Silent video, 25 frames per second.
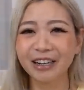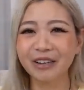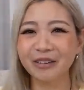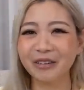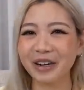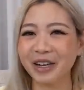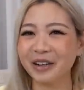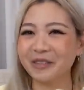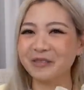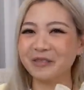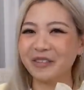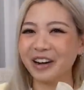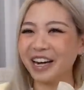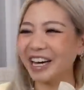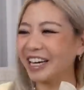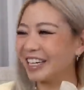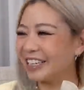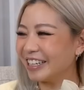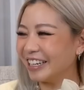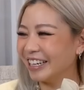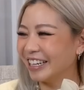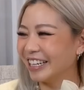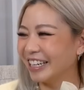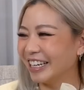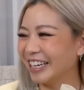Wait,
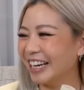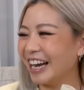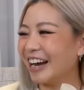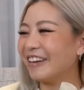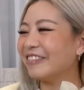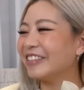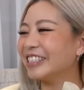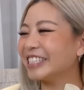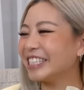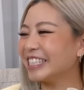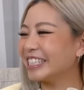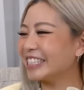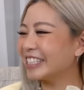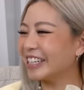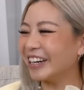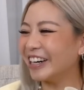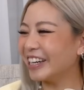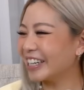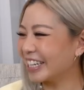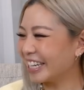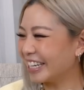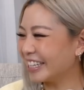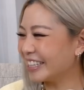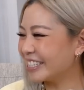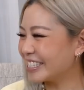what? I wasn't
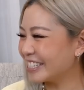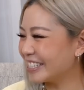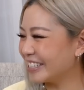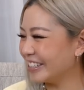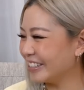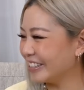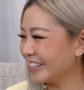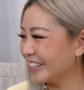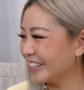talking to